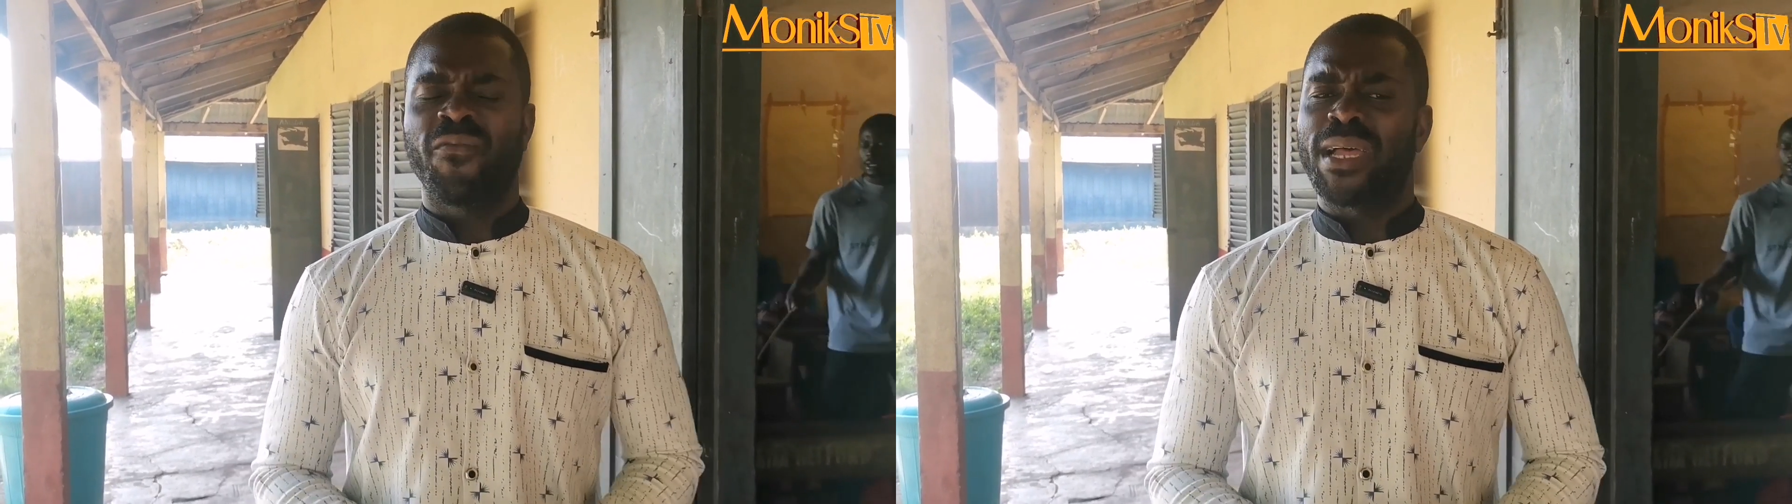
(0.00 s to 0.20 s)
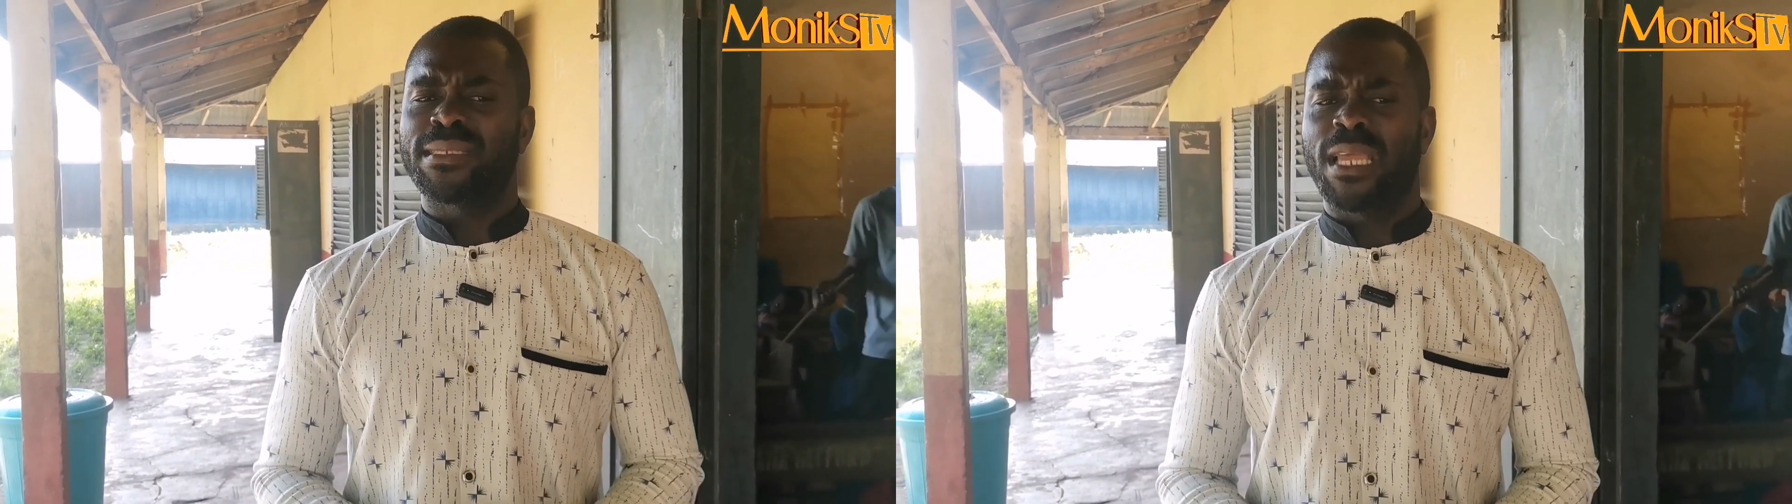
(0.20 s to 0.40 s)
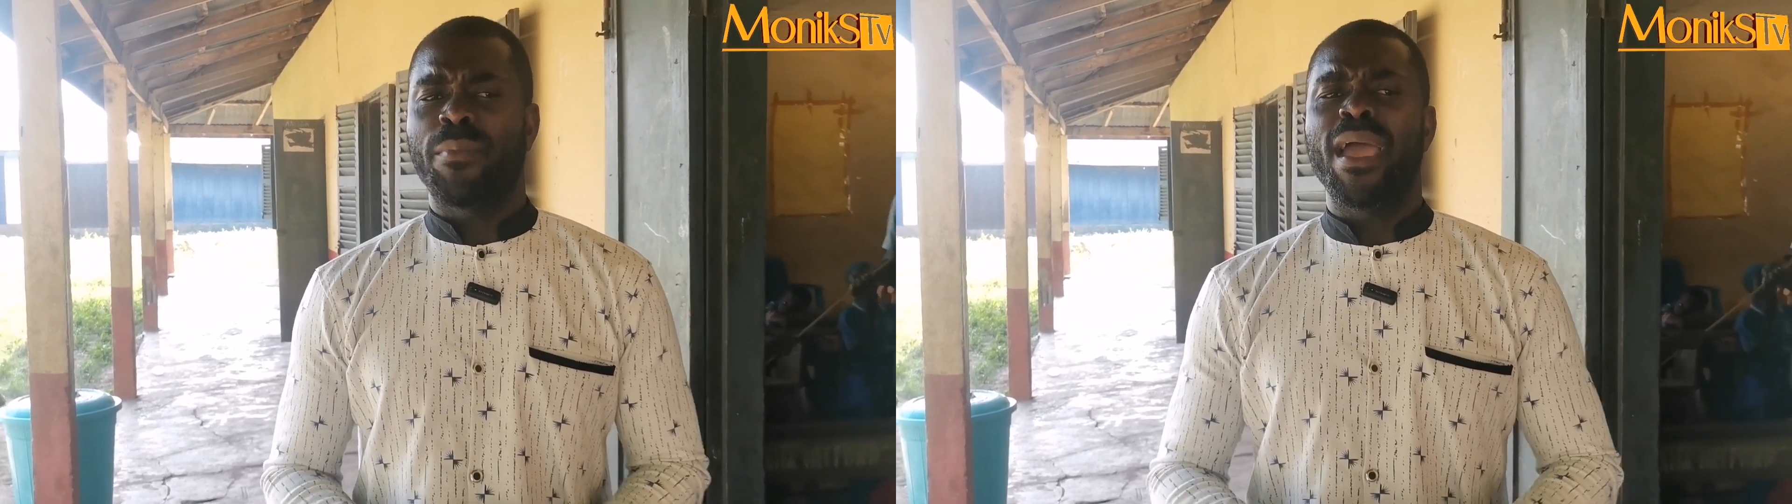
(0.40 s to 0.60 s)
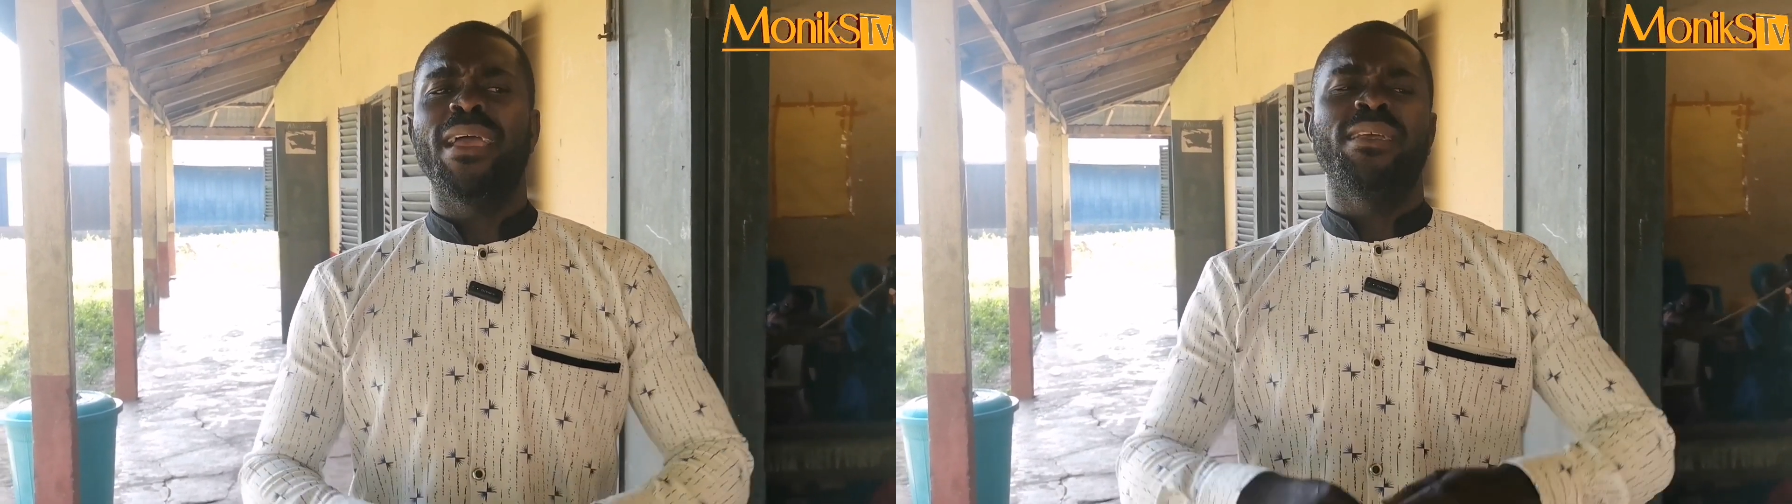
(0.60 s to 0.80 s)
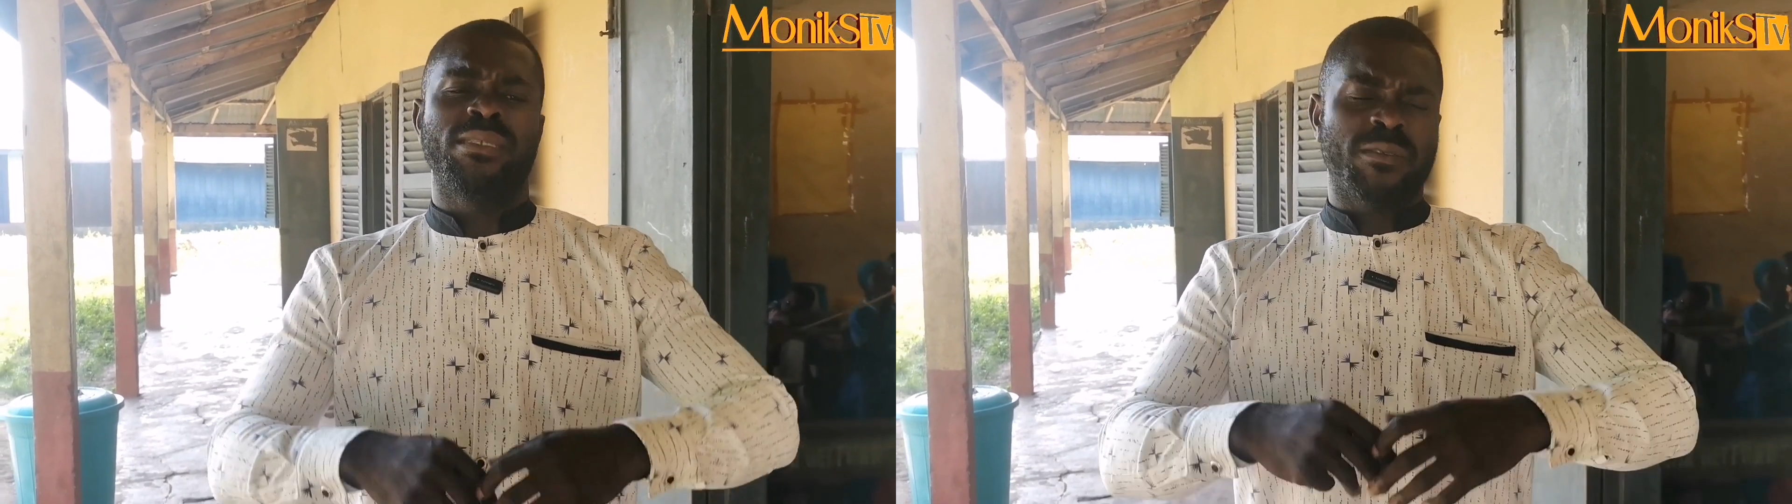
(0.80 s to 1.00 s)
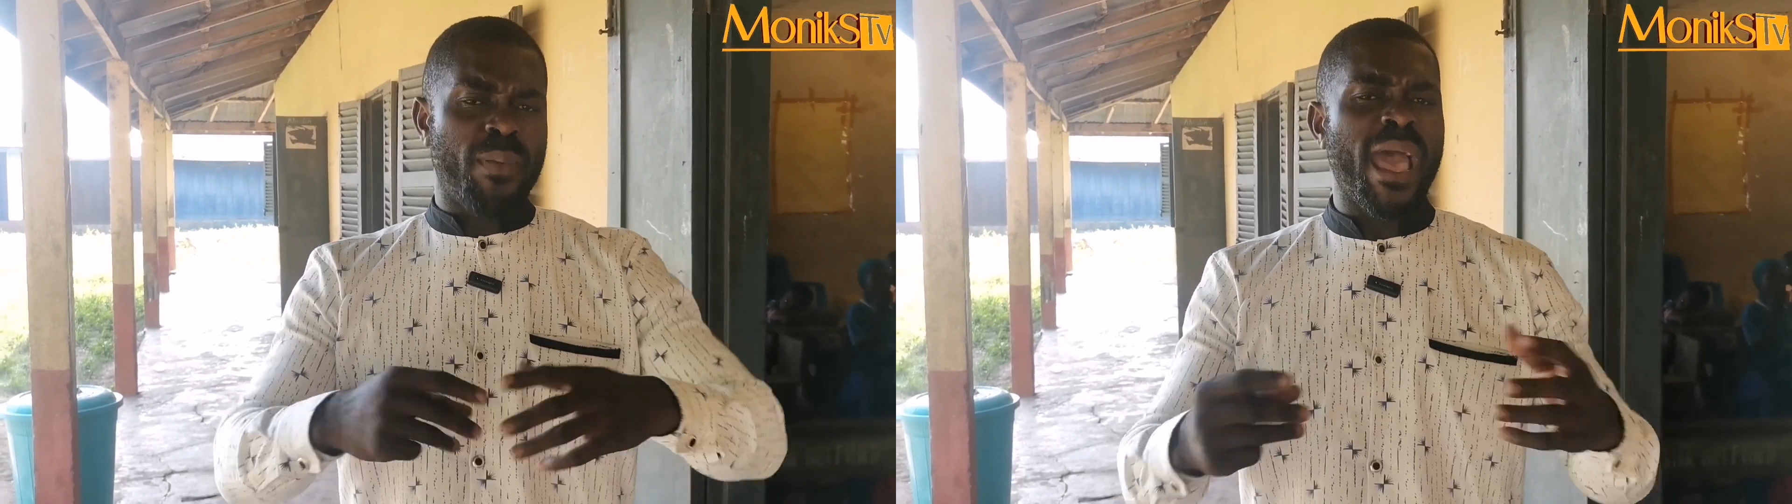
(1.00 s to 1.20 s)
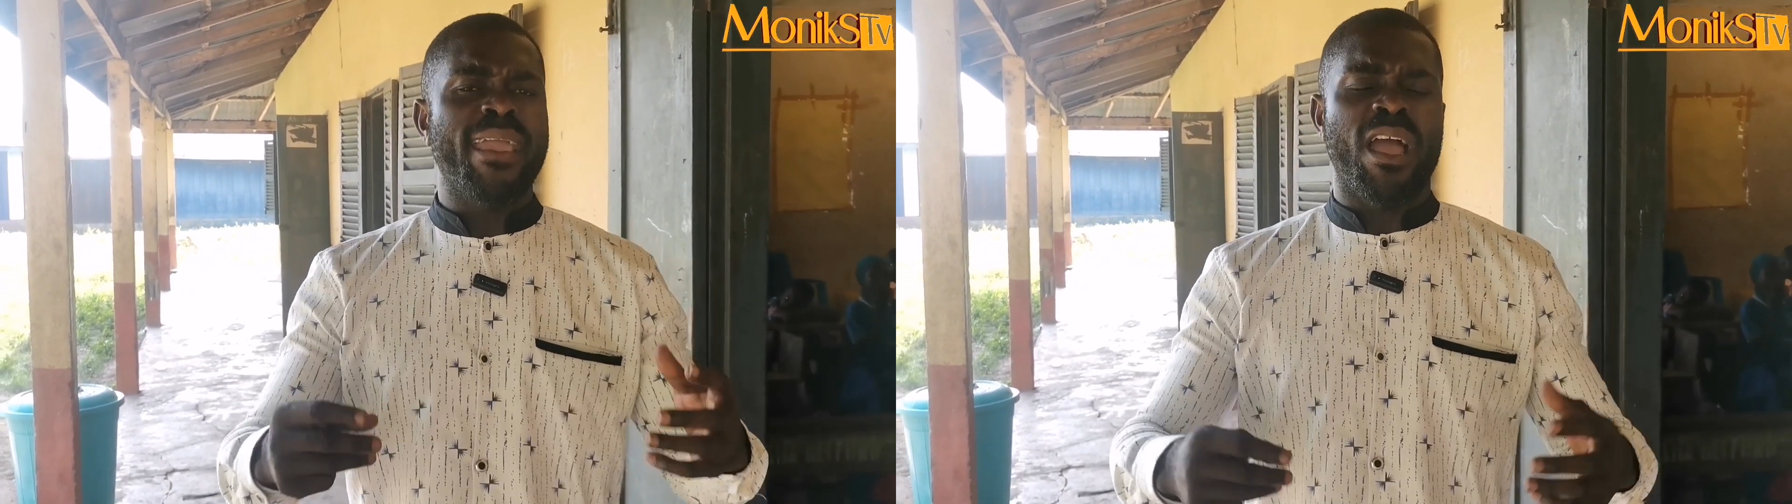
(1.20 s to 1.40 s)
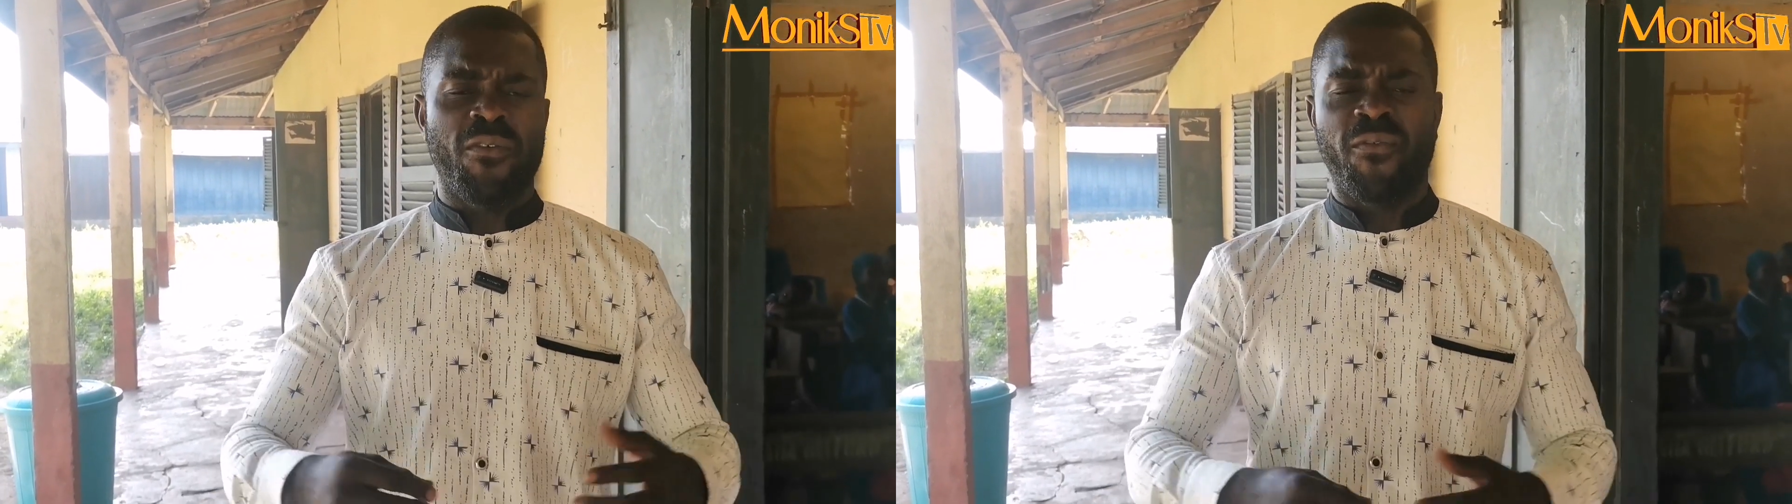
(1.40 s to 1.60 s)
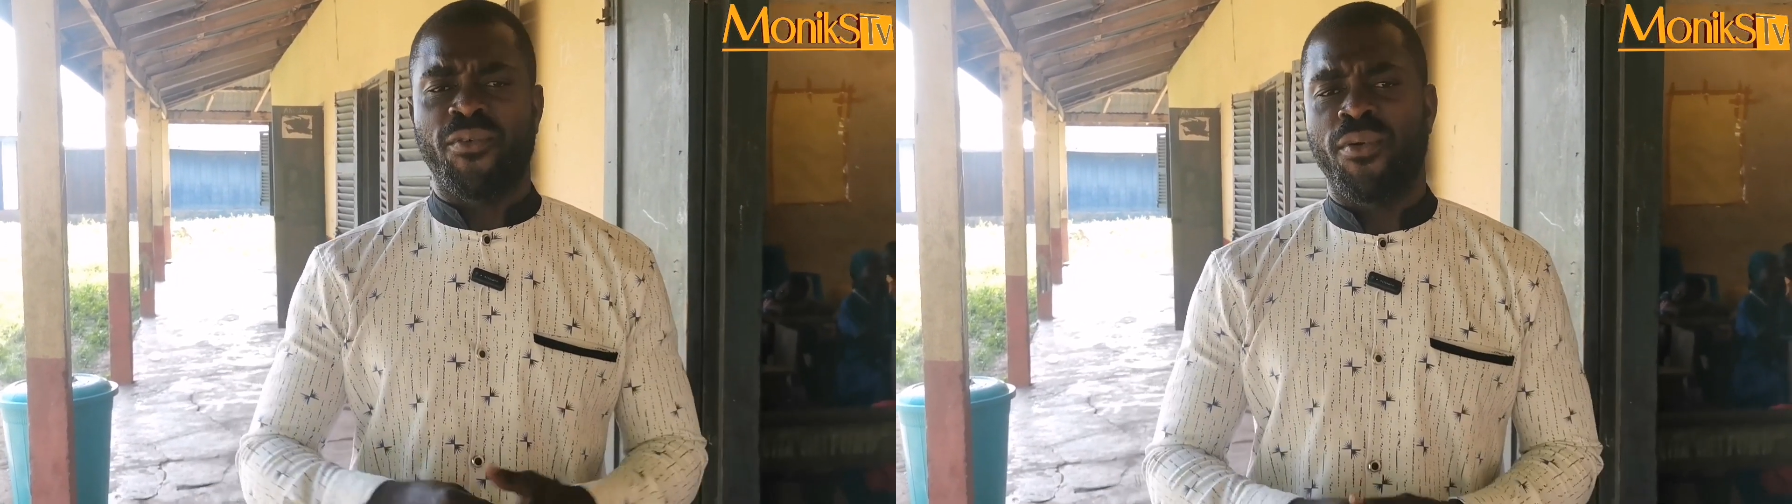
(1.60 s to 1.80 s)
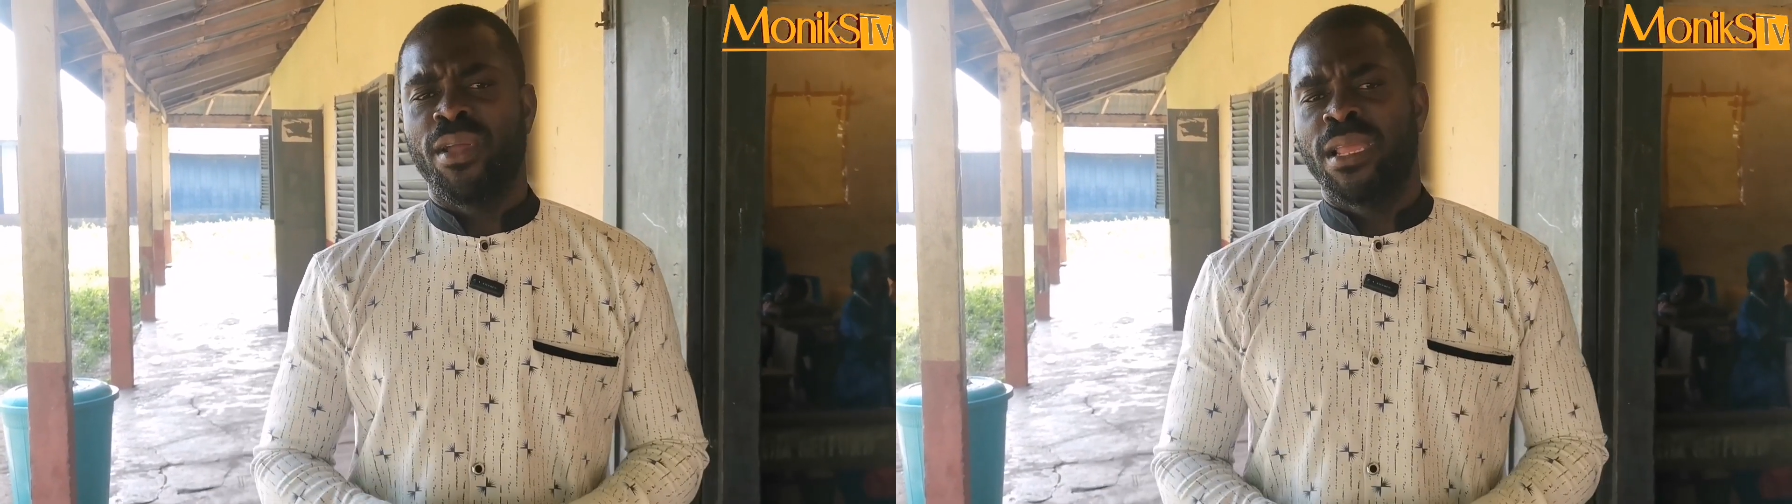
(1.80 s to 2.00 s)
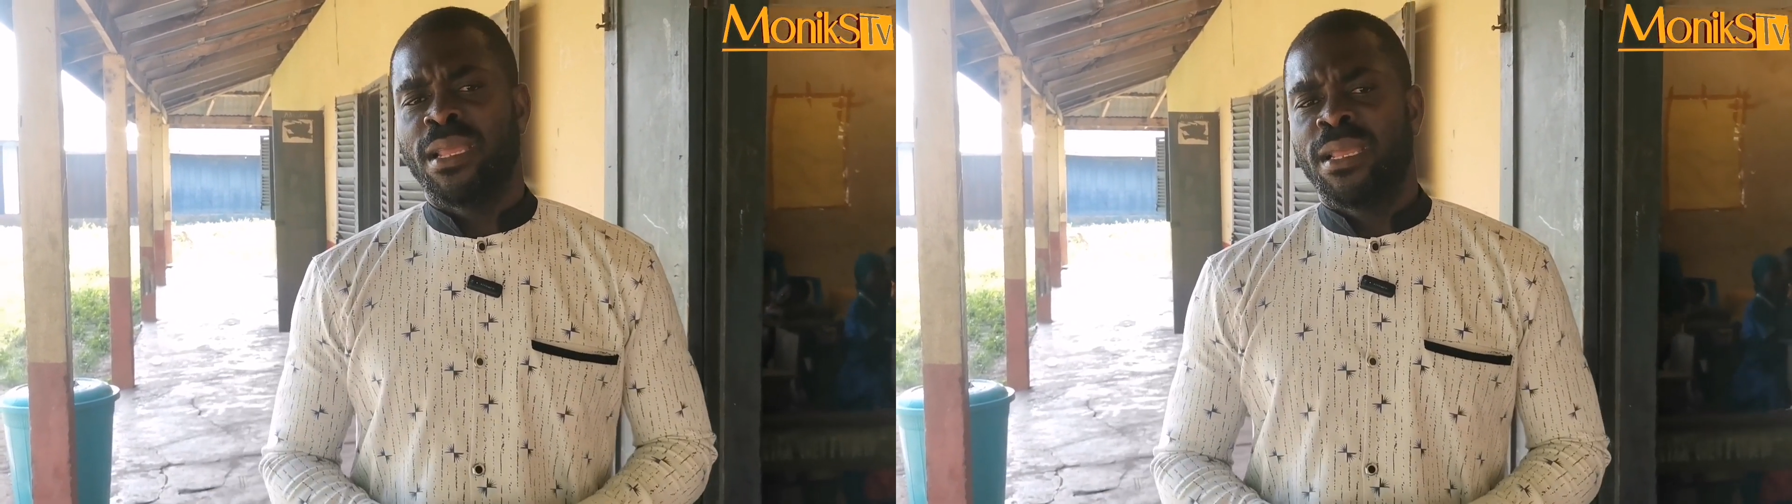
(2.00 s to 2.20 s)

In fact, a bit inspired a full floor.